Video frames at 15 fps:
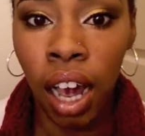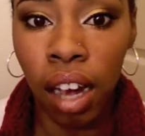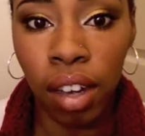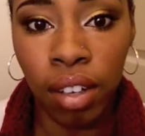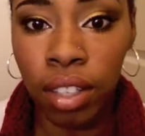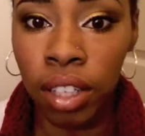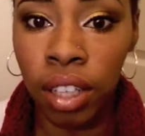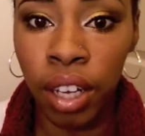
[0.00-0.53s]
I
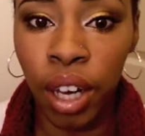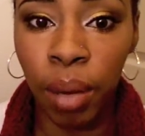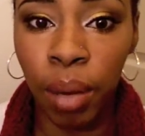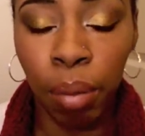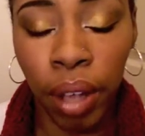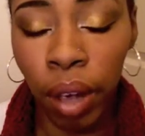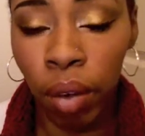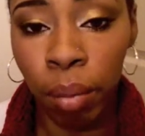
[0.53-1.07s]
was in there
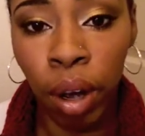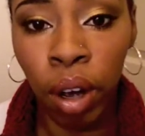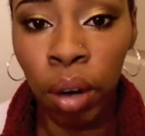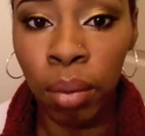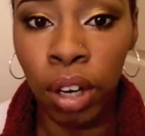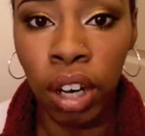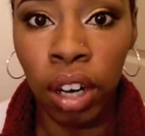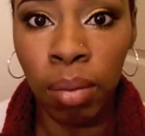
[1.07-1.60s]
playing with my
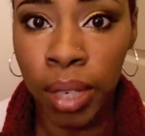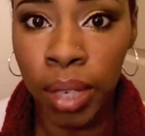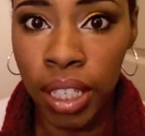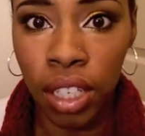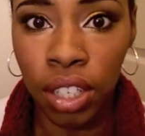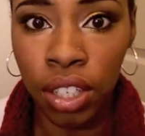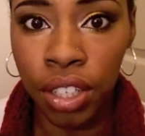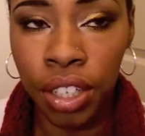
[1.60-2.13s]
homegirl, my
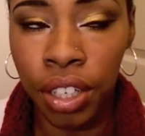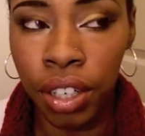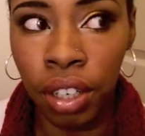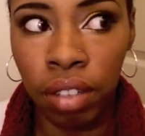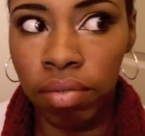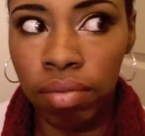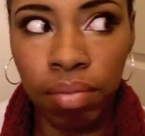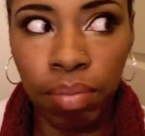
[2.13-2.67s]
sister,
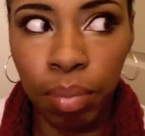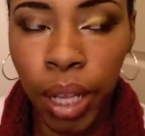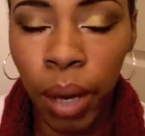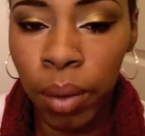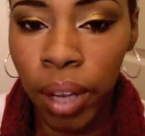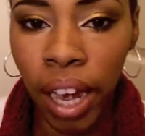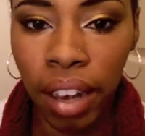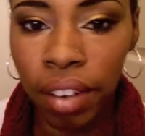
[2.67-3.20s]
playing
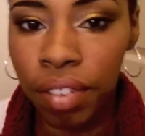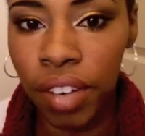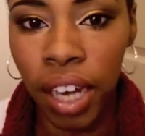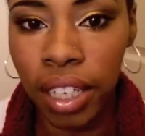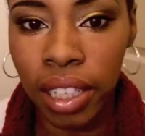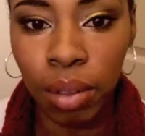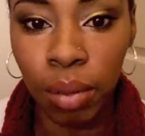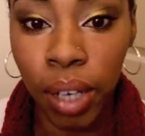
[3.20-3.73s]
with life,
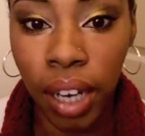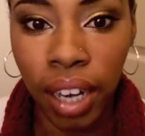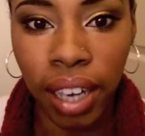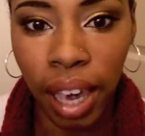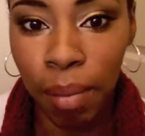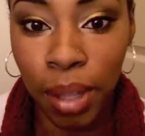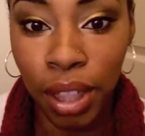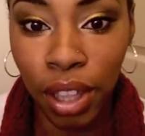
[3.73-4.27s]
not getting what I
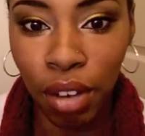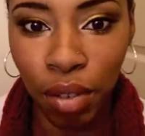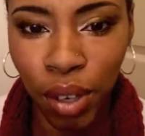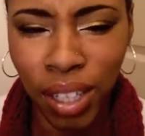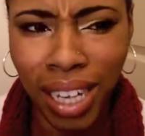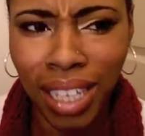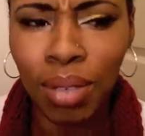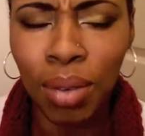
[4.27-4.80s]
came in there
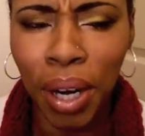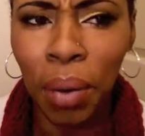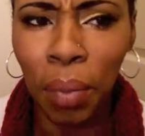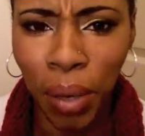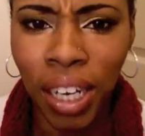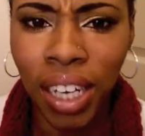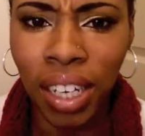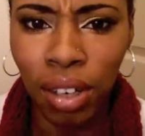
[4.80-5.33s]
for. That's what I
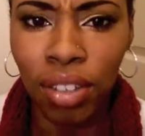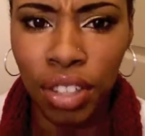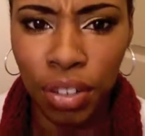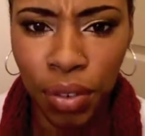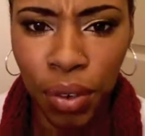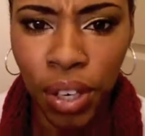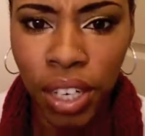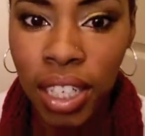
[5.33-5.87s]
went in Ulta
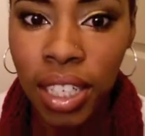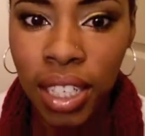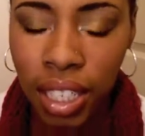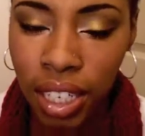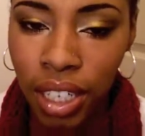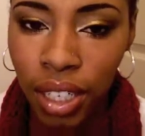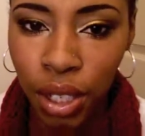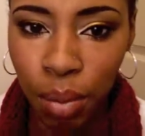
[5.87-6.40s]
for, to
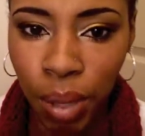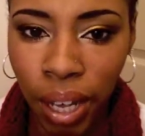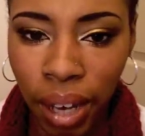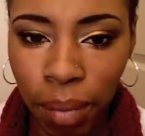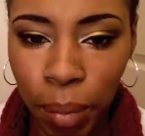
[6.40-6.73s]
get a new black.